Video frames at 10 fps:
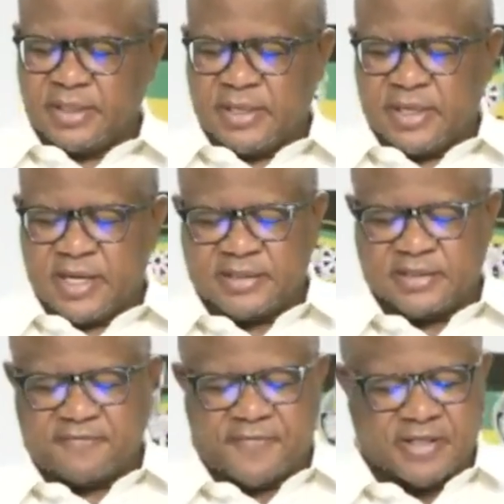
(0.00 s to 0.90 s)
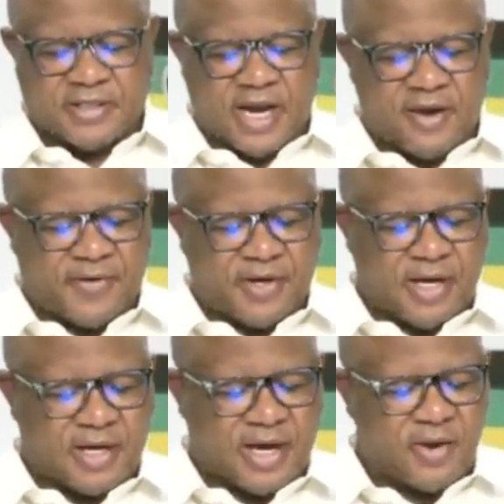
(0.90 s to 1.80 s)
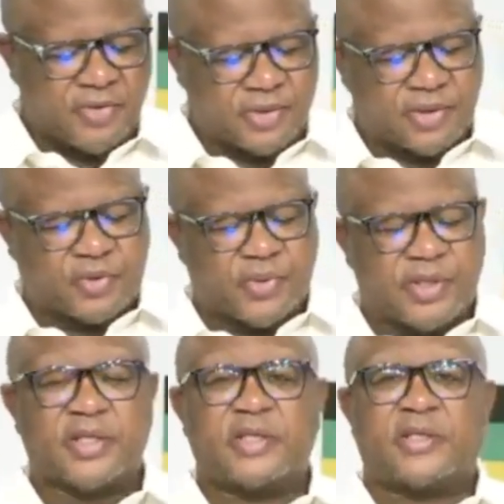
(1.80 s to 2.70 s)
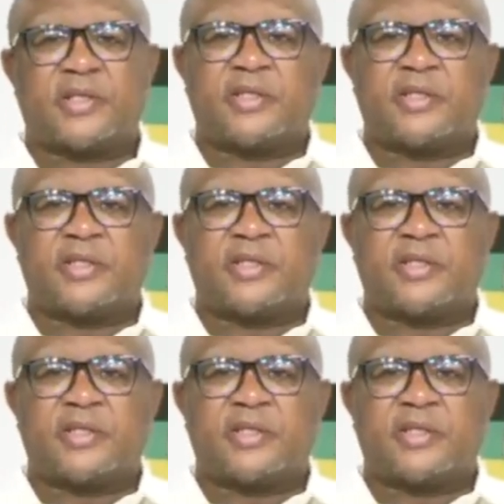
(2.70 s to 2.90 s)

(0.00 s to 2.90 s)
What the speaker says: as the first African country to lead